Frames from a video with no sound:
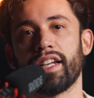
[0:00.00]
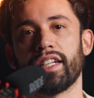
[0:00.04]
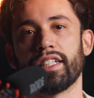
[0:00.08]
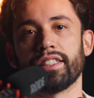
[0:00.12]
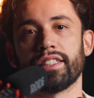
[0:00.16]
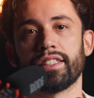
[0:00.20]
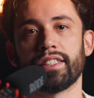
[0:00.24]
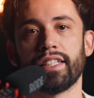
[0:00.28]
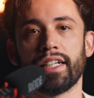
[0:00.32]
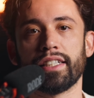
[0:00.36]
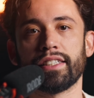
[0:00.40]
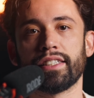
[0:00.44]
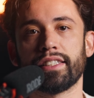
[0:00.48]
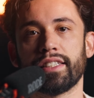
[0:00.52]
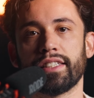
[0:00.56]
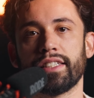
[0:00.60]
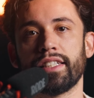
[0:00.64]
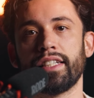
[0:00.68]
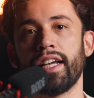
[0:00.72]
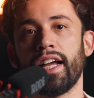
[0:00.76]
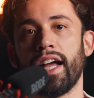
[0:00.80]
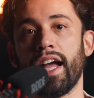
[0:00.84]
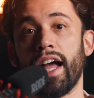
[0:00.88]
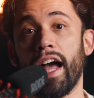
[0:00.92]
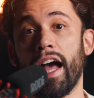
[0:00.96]
and tested
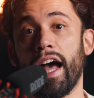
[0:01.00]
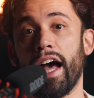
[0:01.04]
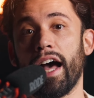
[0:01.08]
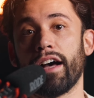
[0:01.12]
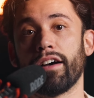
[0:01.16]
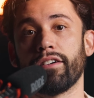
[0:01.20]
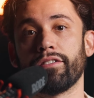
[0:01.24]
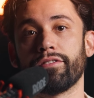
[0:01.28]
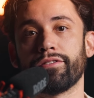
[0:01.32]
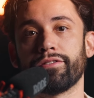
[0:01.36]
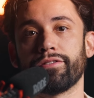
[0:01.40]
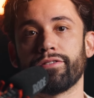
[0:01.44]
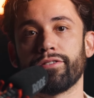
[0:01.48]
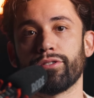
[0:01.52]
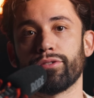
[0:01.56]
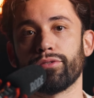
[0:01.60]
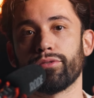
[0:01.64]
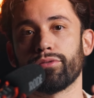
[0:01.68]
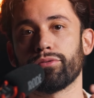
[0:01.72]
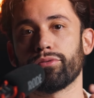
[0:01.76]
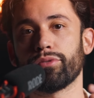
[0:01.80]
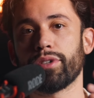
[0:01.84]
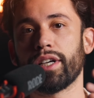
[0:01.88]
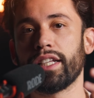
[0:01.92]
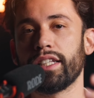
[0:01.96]
have
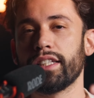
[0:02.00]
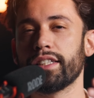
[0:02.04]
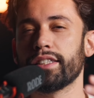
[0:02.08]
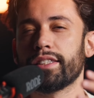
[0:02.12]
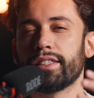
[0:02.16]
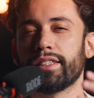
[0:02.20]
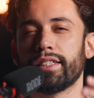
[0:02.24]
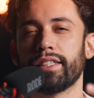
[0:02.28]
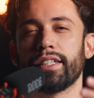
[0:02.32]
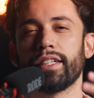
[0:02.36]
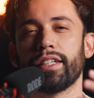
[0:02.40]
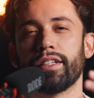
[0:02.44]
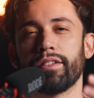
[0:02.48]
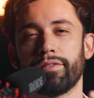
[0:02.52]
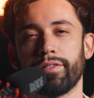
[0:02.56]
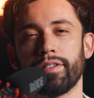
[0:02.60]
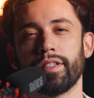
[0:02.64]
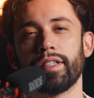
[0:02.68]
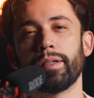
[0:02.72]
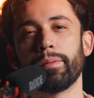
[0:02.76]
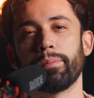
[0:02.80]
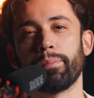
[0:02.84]
relatively